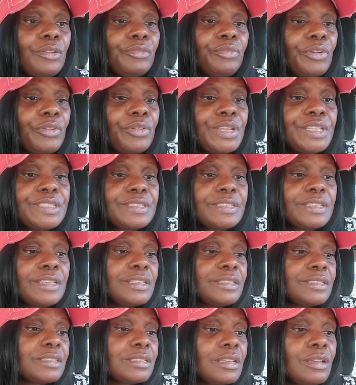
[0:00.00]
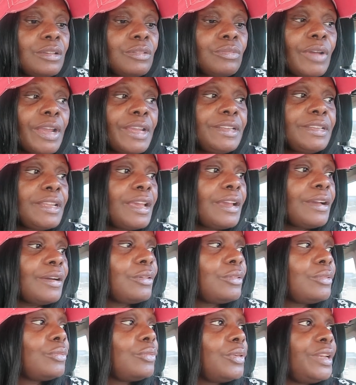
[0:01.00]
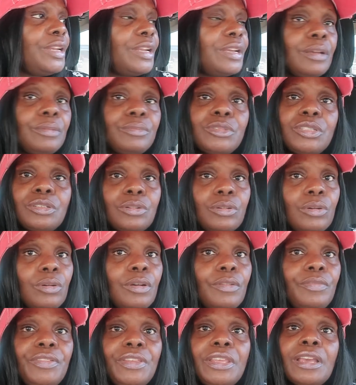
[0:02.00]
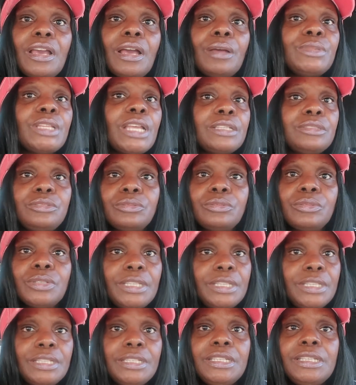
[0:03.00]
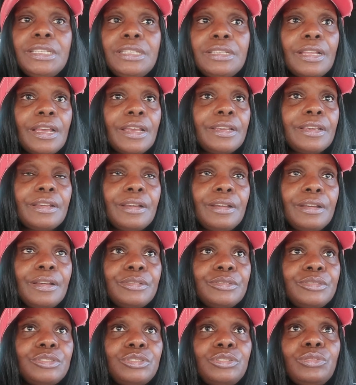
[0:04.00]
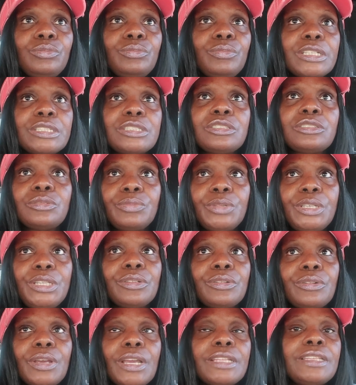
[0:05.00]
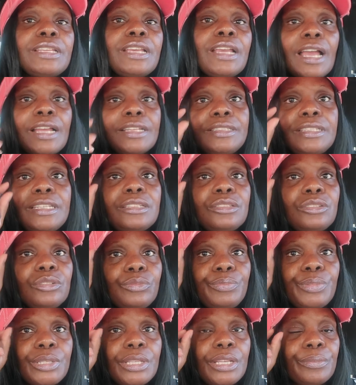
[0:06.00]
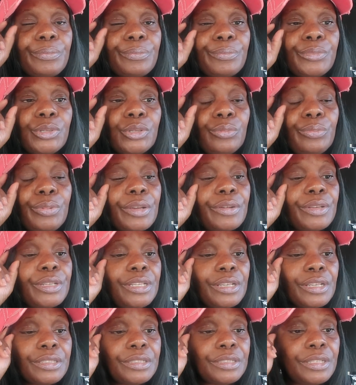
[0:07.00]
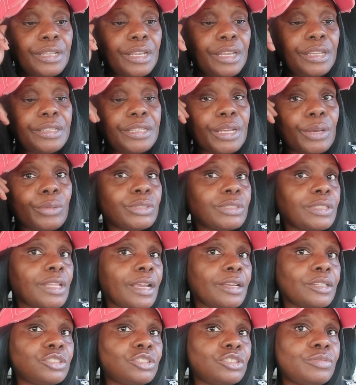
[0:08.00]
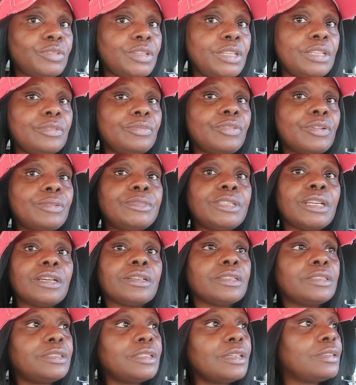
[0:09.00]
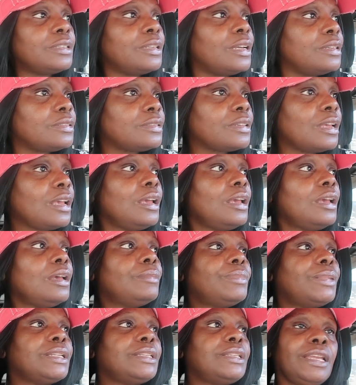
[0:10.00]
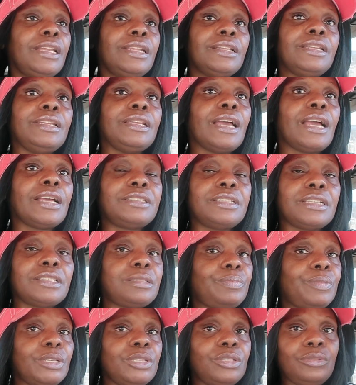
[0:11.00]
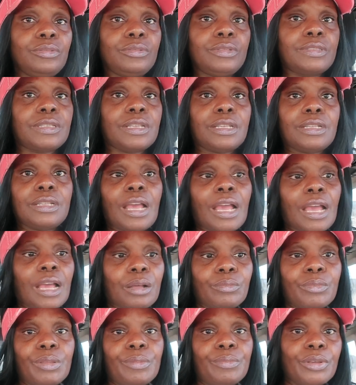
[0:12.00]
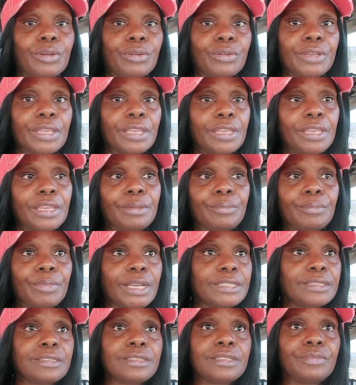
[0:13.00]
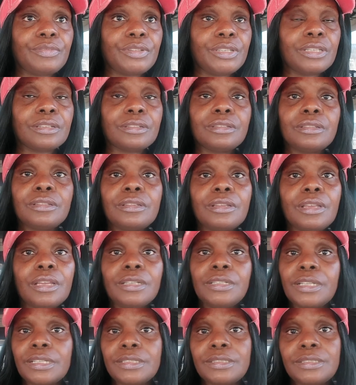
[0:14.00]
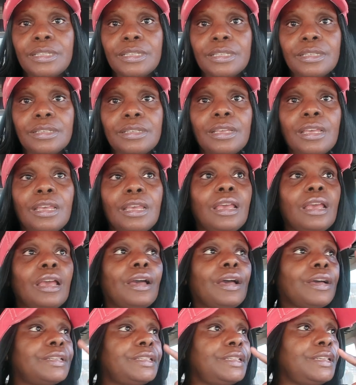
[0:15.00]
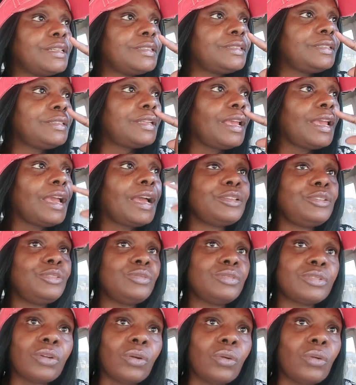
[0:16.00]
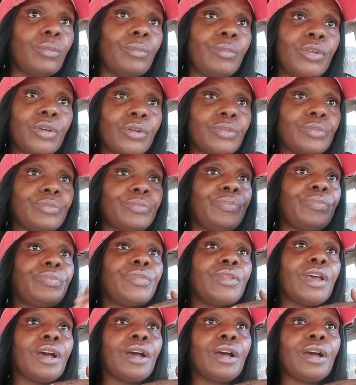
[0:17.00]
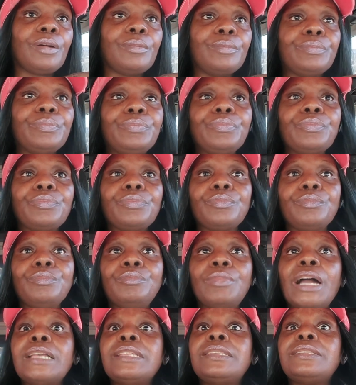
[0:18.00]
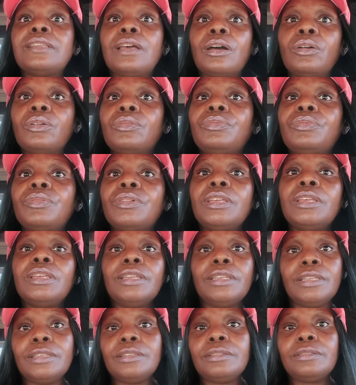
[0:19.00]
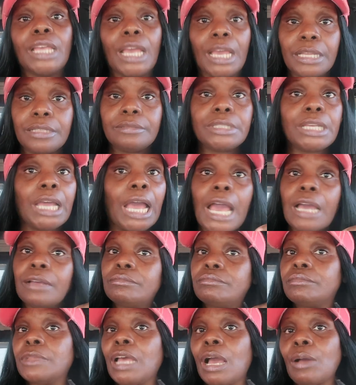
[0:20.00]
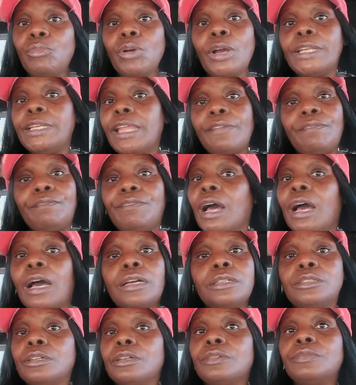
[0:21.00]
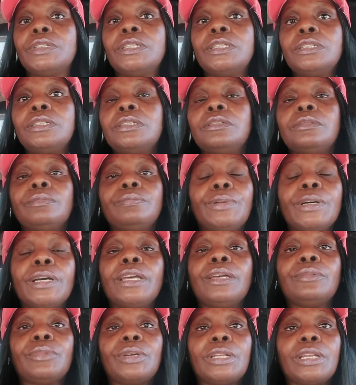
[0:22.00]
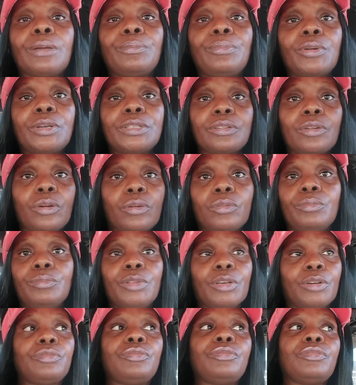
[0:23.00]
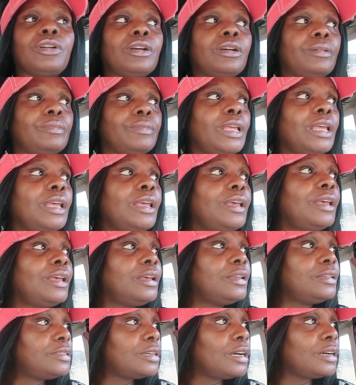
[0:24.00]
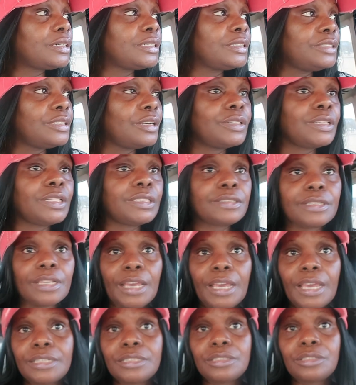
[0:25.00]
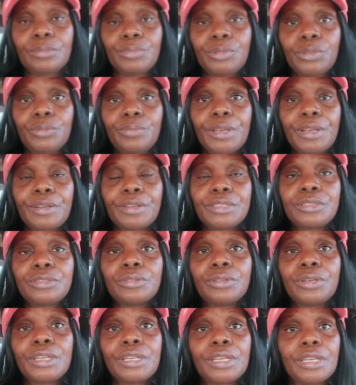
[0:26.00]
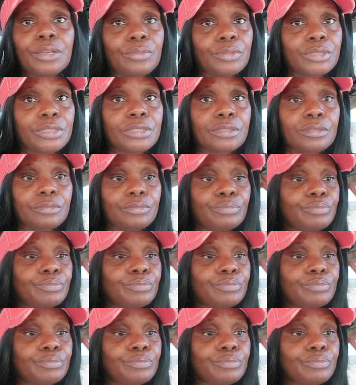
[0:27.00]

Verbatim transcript: for instance, right now when it comes to the coffee i'm not doing any like uh too much sweetener i think i did do blueberry the other day that was like a treat from dunkin donuts but lately i just been using almond milk and my stevia and that's it uh the other day i used oat milk um myself it I, I, wasn't that fond of it, but when I bought the oat milk from Dunkin' Donuts and added the blueberry to it, it was